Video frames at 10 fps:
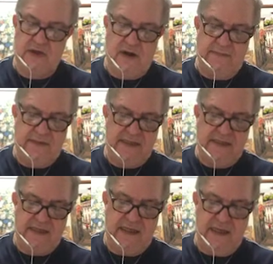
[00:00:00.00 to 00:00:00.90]
copy
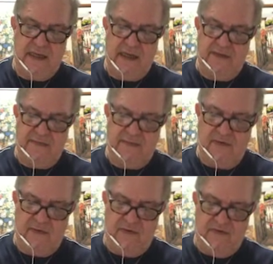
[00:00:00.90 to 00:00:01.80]
this thing here and
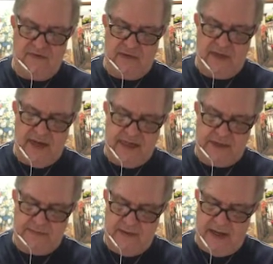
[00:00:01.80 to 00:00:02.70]
move to the
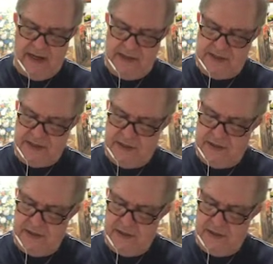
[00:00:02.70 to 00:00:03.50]
next page.